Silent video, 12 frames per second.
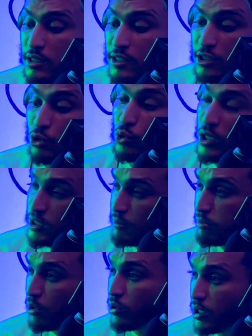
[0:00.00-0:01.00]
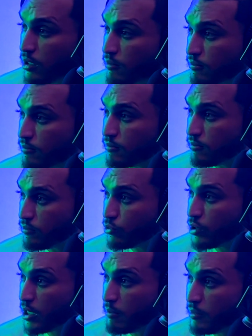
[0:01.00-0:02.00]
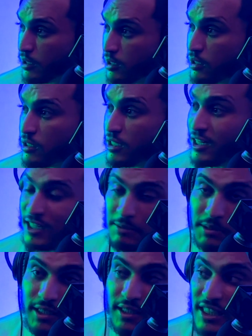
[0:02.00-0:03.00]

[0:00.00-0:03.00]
dude ends up blowing up. You got what I mean? And it's because he